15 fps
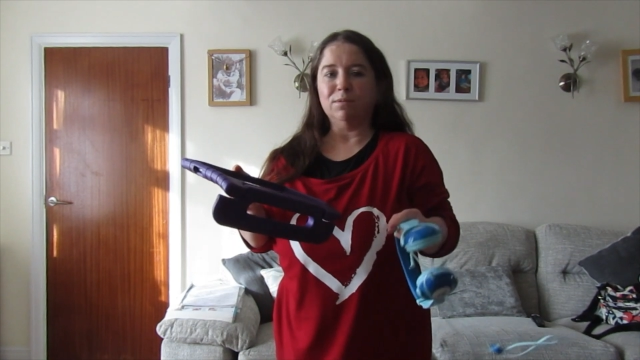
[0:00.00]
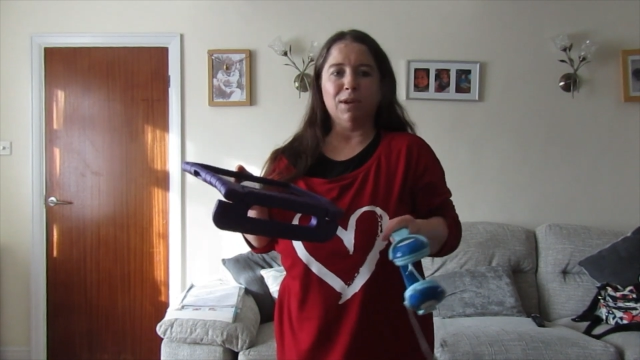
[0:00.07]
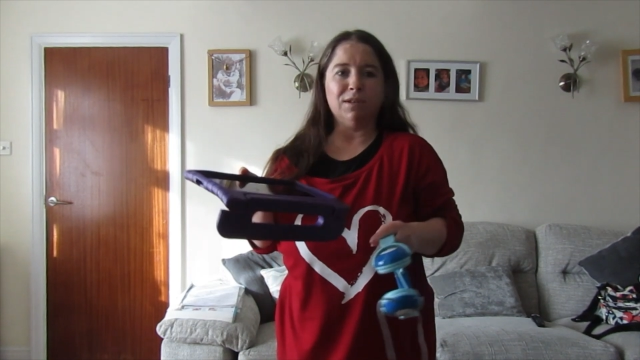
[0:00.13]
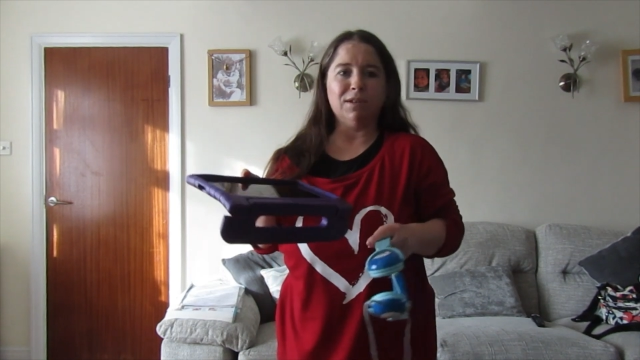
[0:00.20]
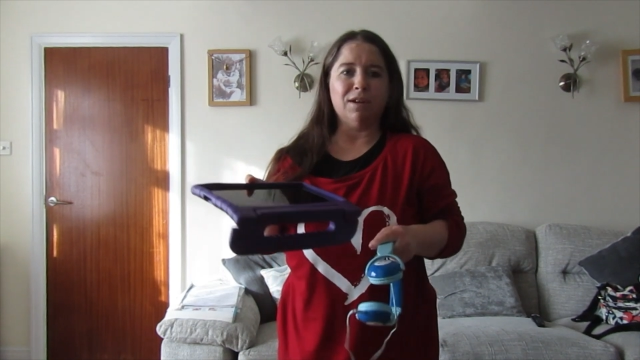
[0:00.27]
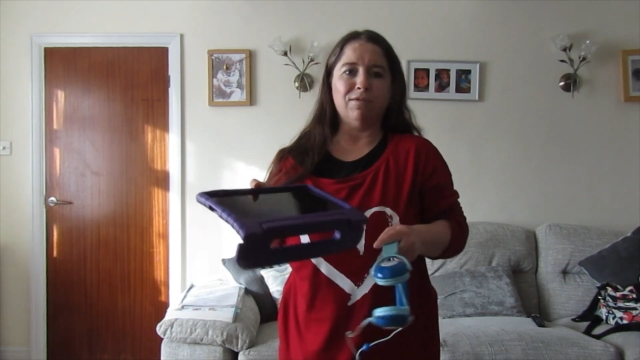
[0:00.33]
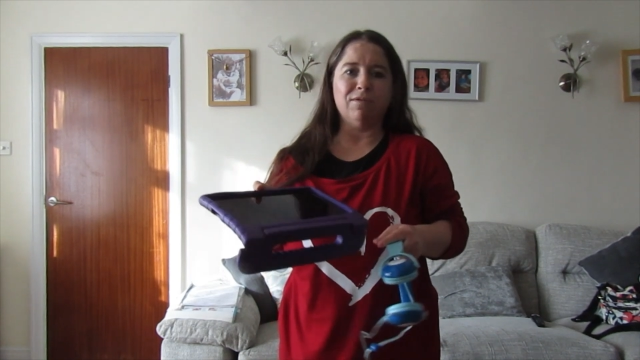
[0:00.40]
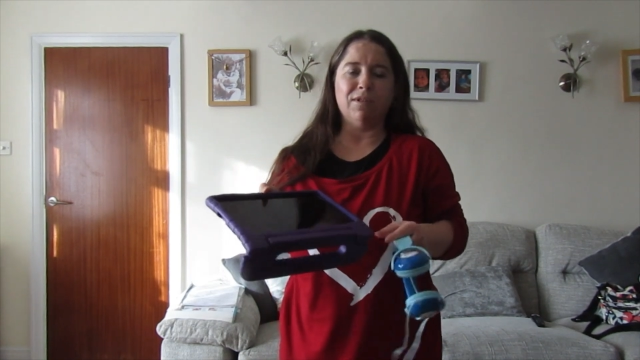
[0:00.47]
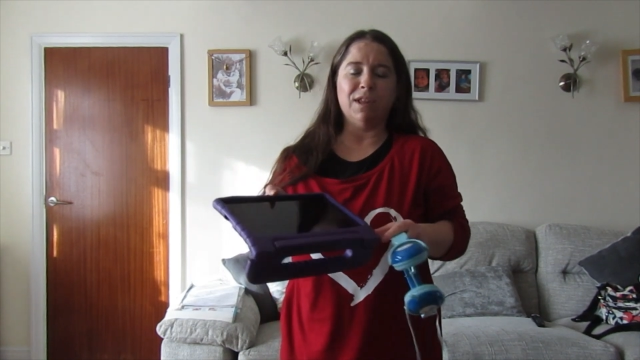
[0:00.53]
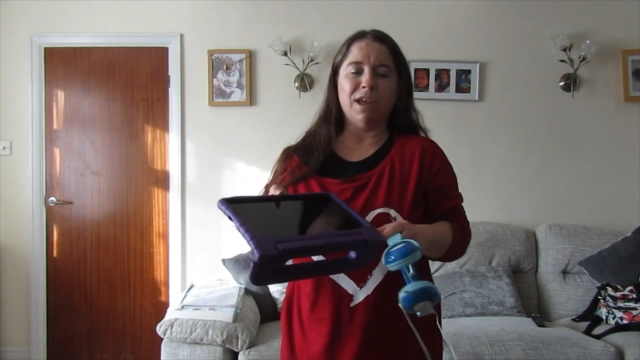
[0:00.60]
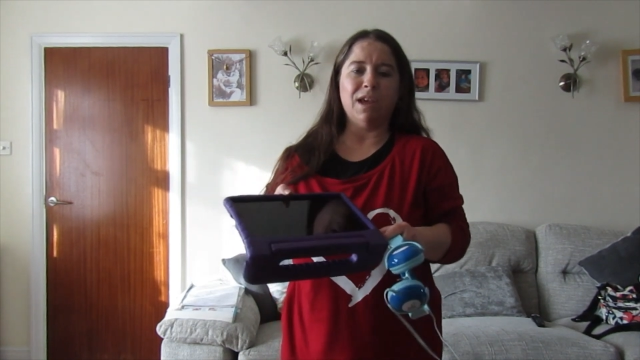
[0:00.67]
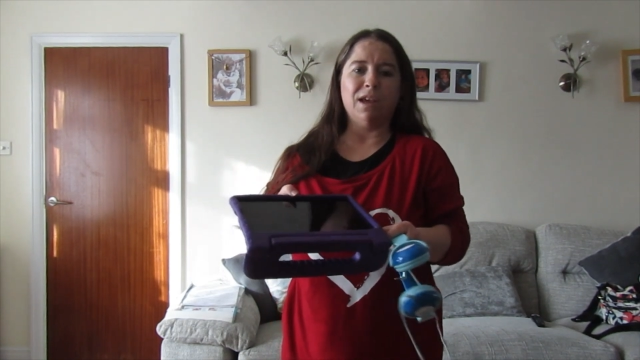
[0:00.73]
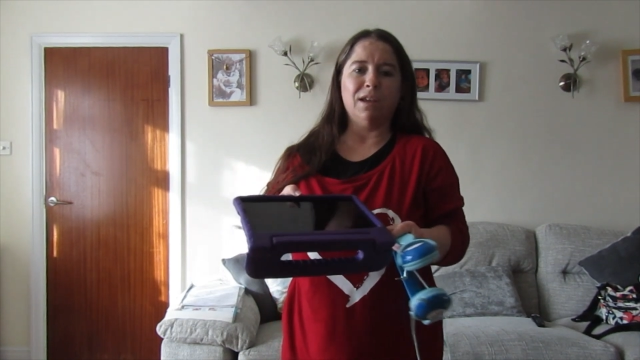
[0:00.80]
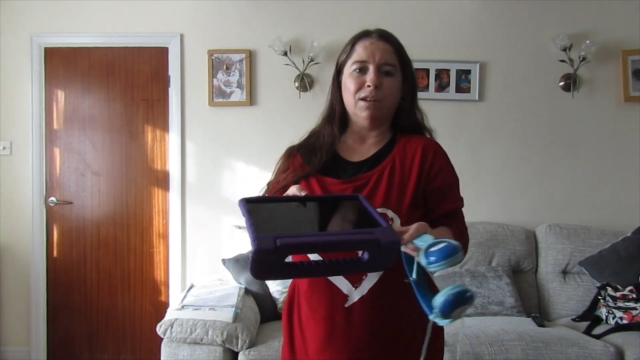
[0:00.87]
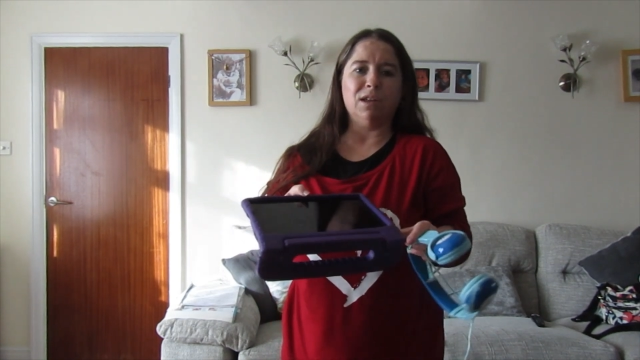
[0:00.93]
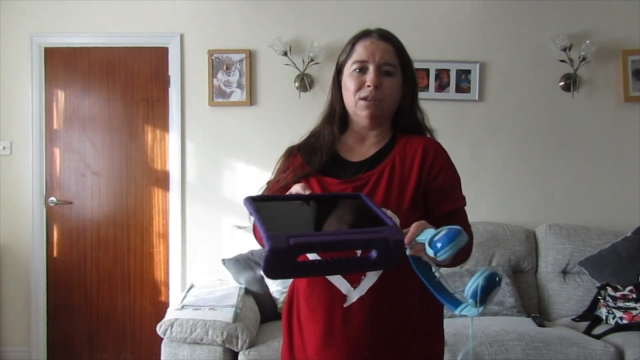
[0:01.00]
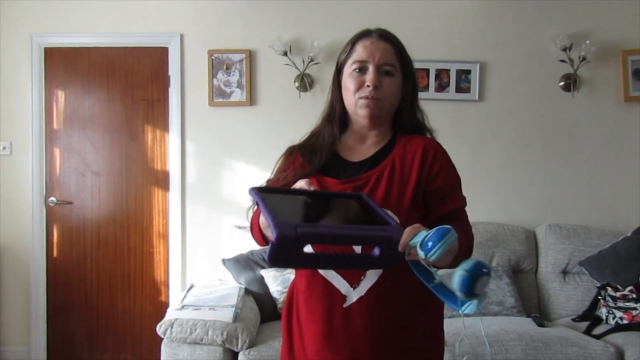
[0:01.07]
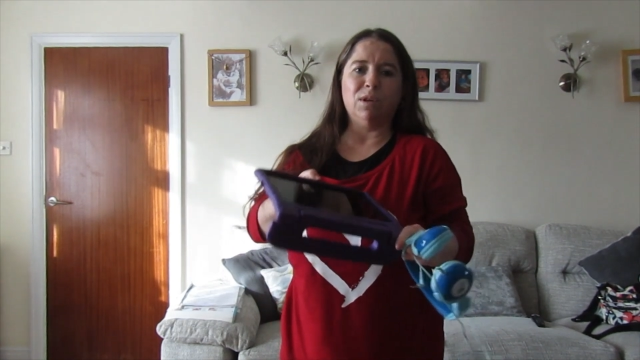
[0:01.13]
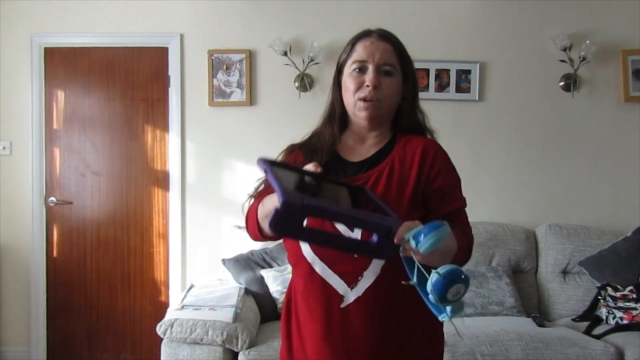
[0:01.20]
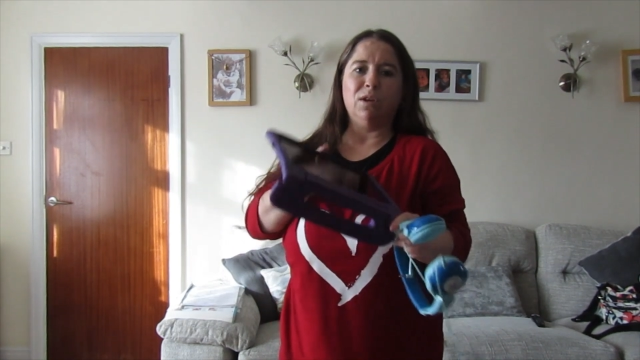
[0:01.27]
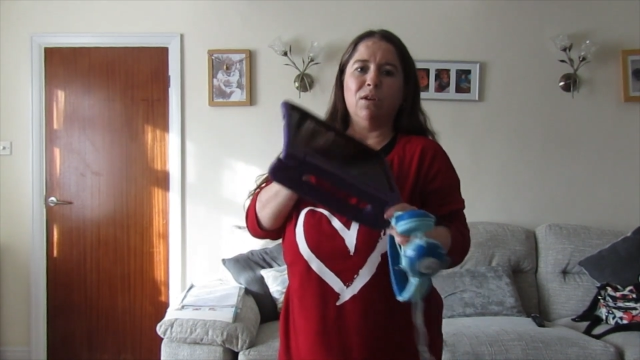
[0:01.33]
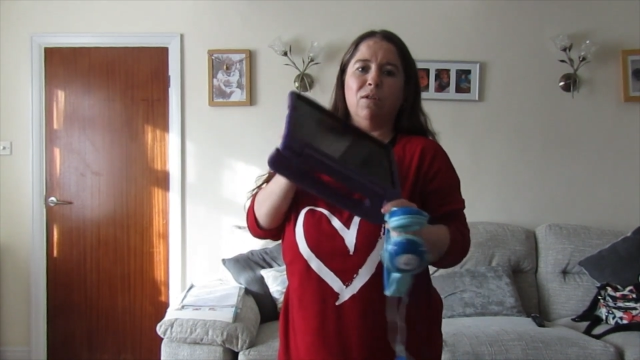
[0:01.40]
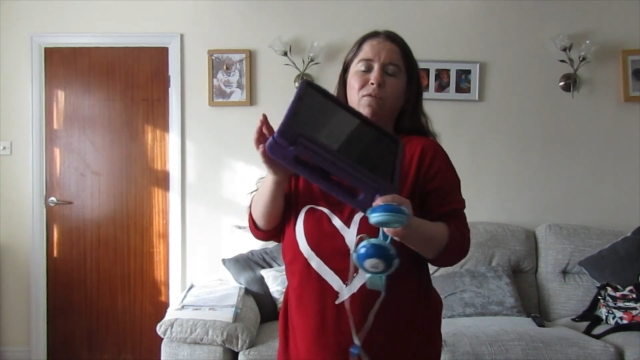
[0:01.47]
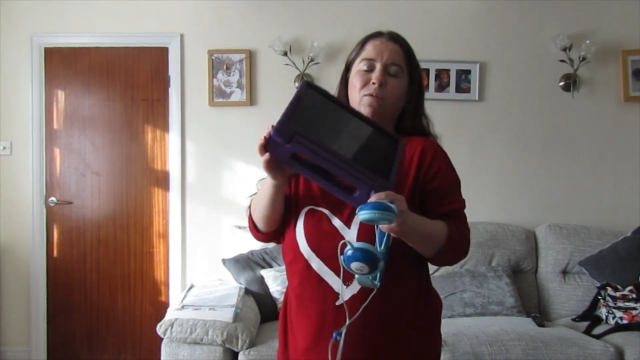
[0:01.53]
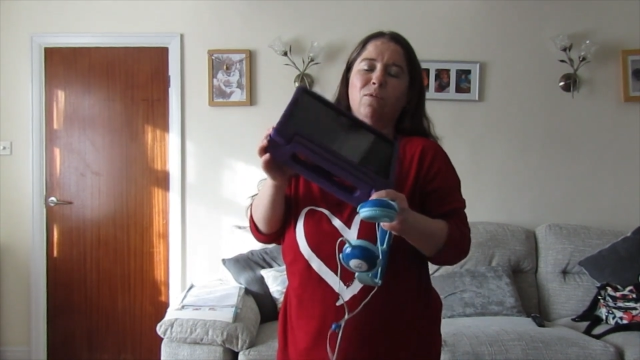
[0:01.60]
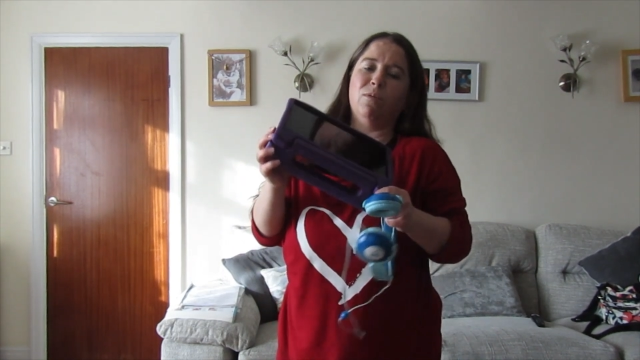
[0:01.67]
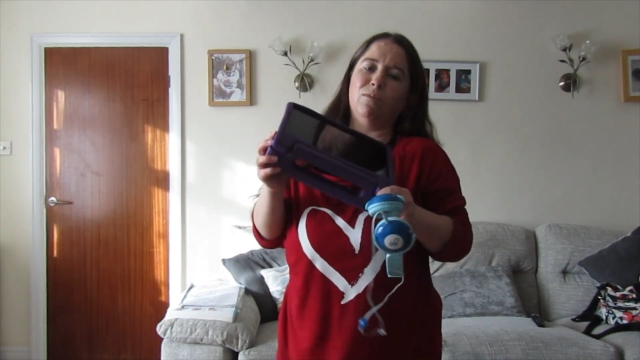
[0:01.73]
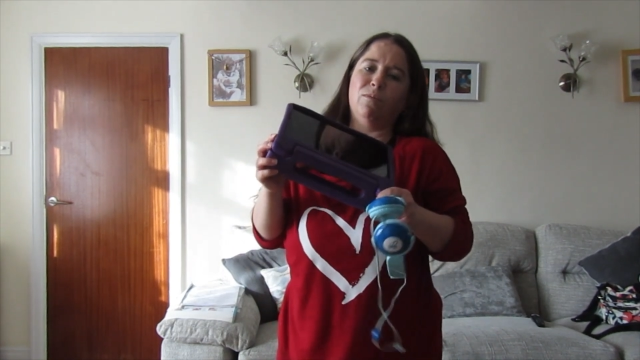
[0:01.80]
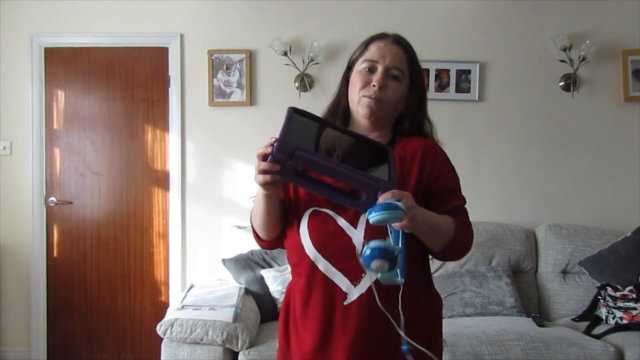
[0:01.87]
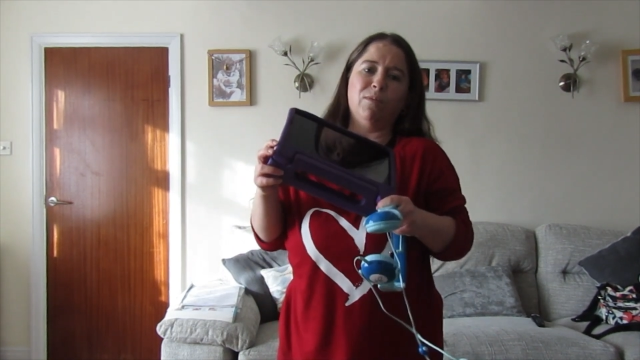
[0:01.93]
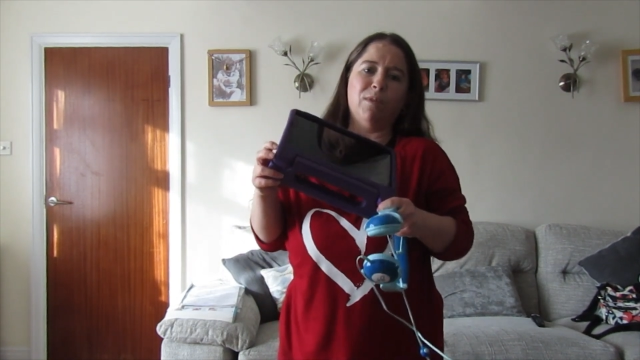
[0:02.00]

most favourite thing, and that's what he got from